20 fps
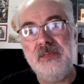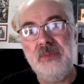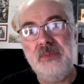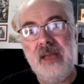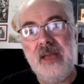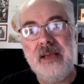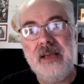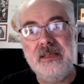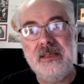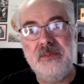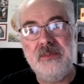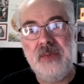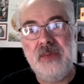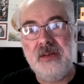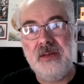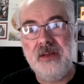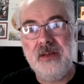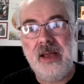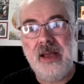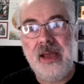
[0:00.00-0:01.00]
blackest
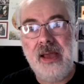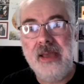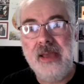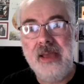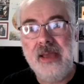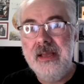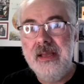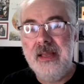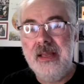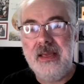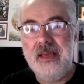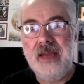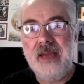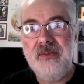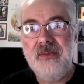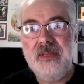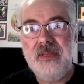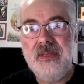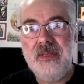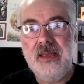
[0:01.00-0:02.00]
metal guy. Like
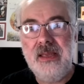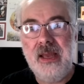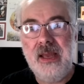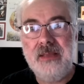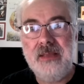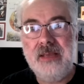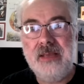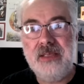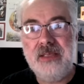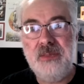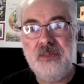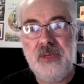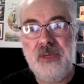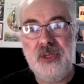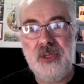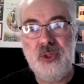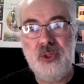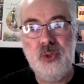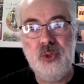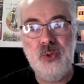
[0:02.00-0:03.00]
everything he likes has to
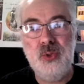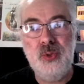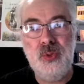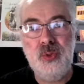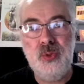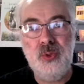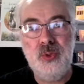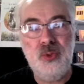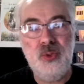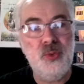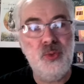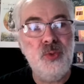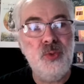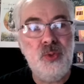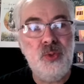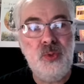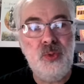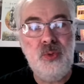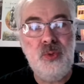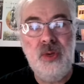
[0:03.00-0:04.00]
be
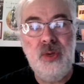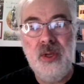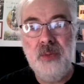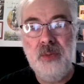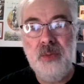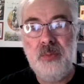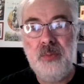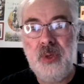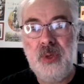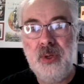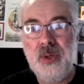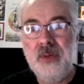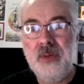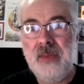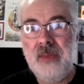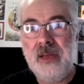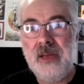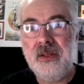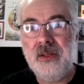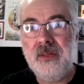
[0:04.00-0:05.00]
true, pure
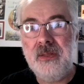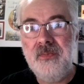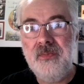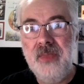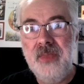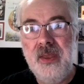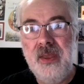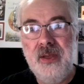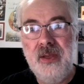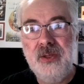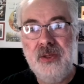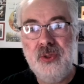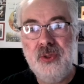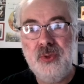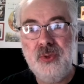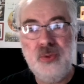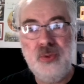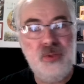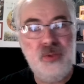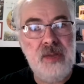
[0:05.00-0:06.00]
metal,
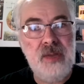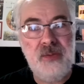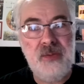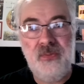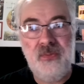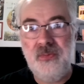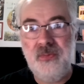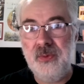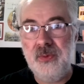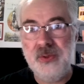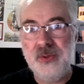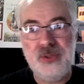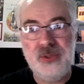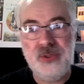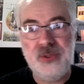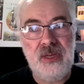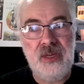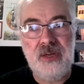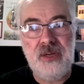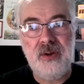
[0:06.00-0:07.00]
full
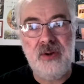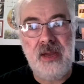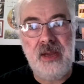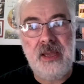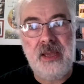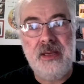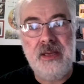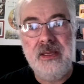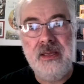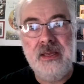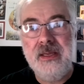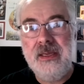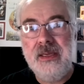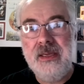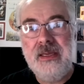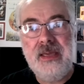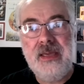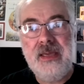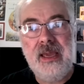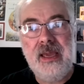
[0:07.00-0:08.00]
street cred.
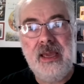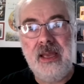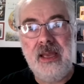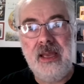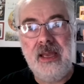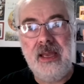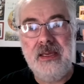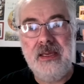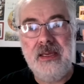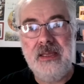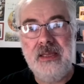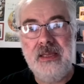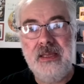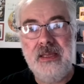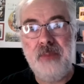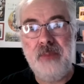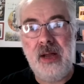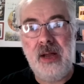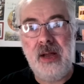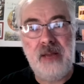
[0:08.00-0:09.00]
He can't like anything
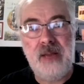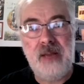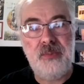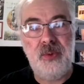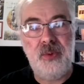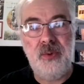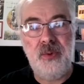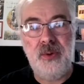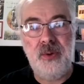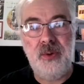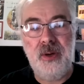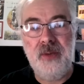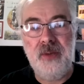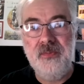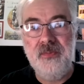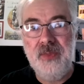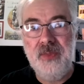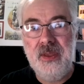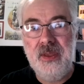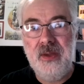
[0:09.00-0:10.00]
pop or
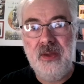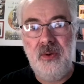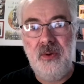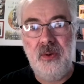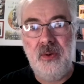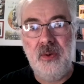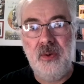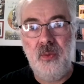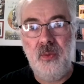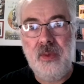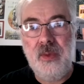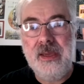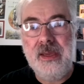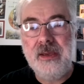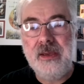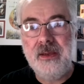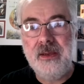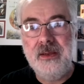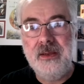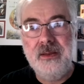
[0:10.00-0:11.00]

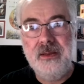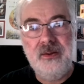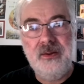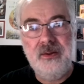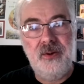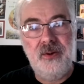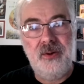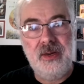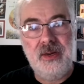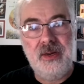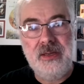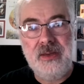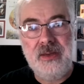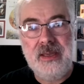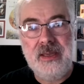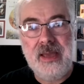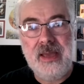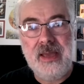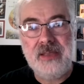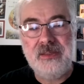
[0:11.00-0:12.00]
weak, or
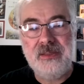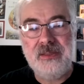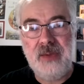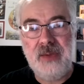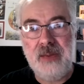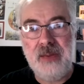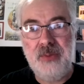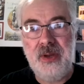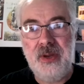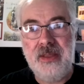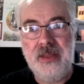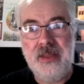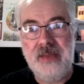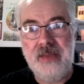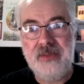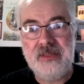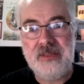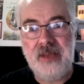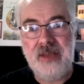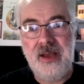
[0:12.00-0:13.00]
he has to kind of put on that
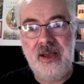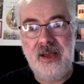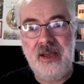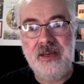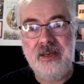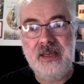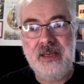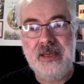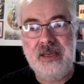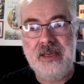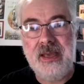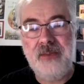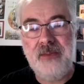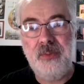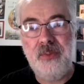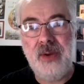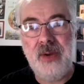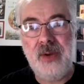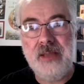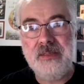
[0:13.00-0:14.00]
facade, and he kind
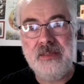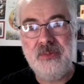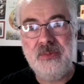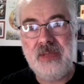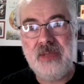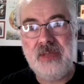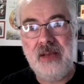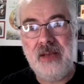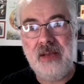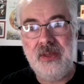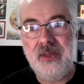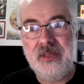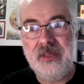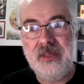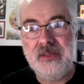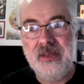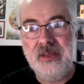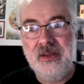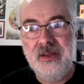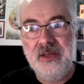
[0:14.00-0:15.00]
of prides himself on
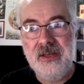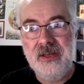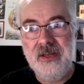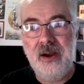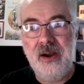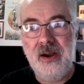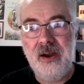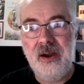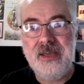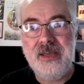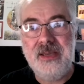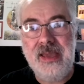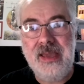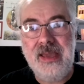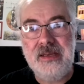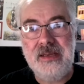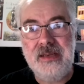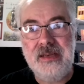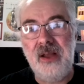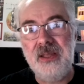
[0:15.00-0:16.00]
this
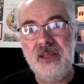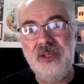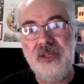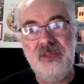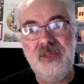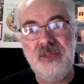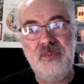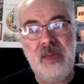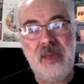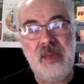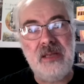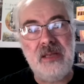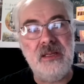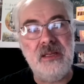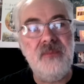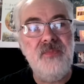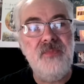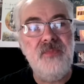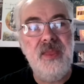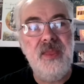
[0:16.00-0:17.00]
arcane knowledge of
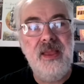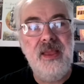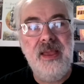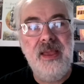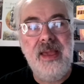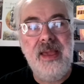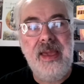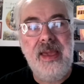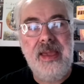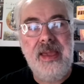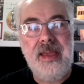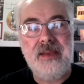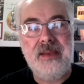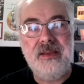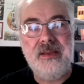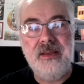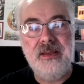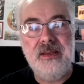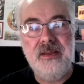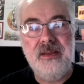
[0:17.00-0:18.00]
metal.
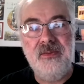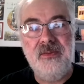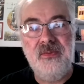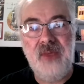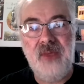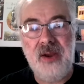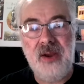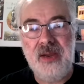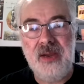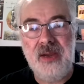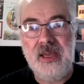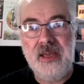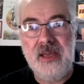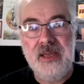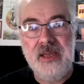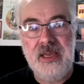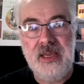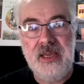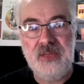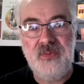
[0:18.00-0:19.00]
And
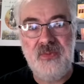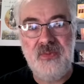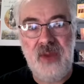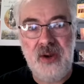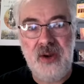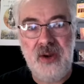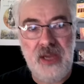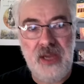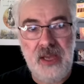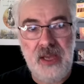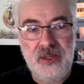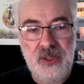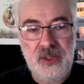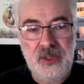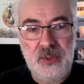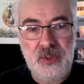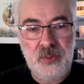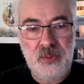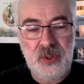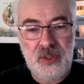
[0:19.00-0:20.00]
he's very
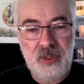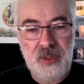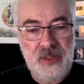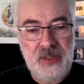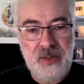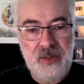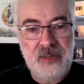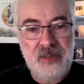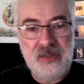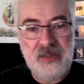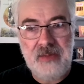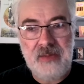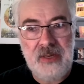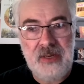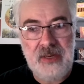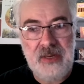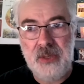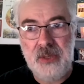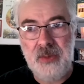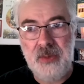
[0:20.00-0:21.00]
unhumor. He doesn't have any
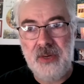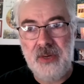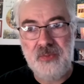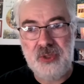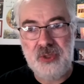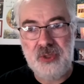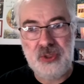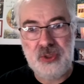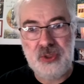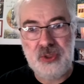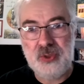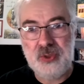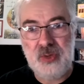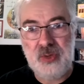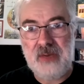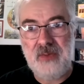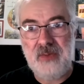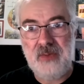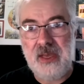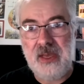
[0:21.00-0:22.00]
humor, just
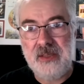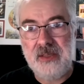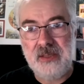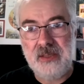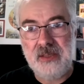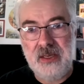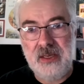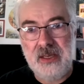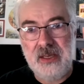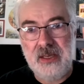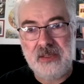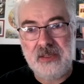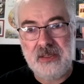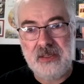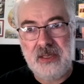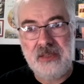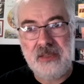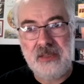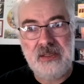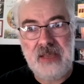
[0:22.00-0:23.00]
straight face, and he
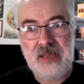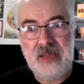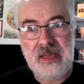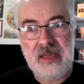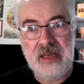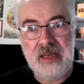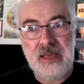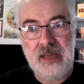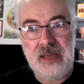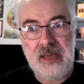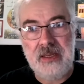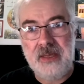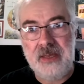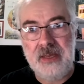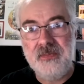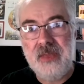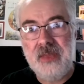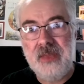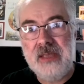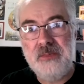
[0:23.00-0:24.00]
doesn't take it lightly.
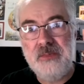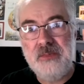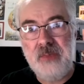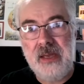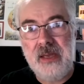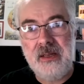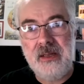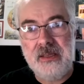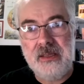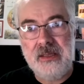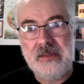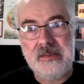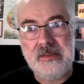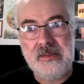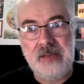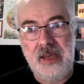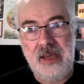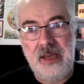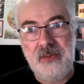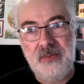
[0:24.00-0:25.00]
His metal is his
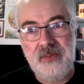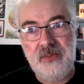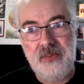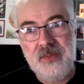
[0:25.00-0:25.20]
life.